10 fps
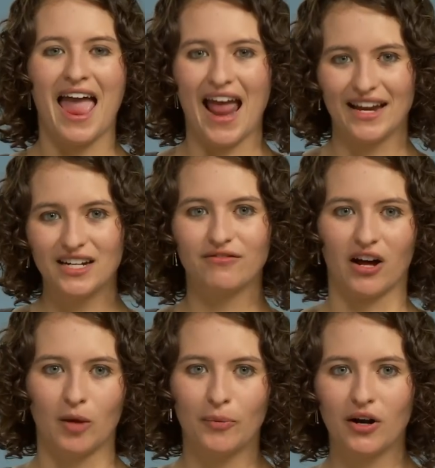Any
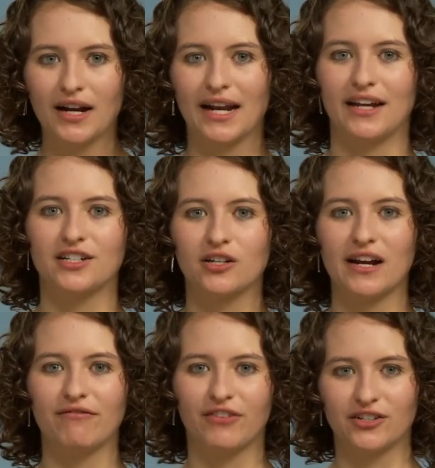developer can
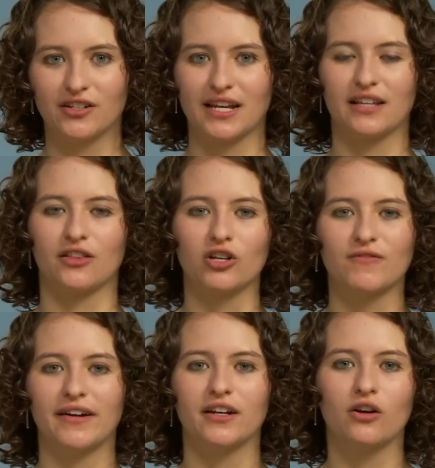integrate features like those
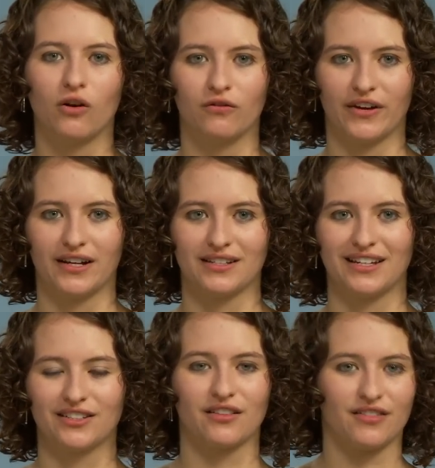found in ChromeVis
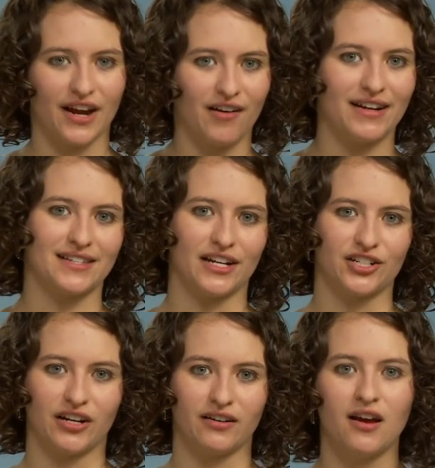into their
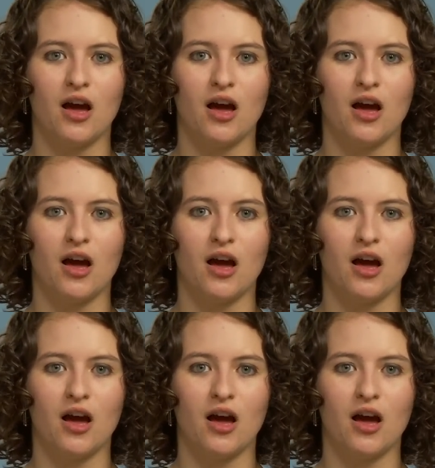extension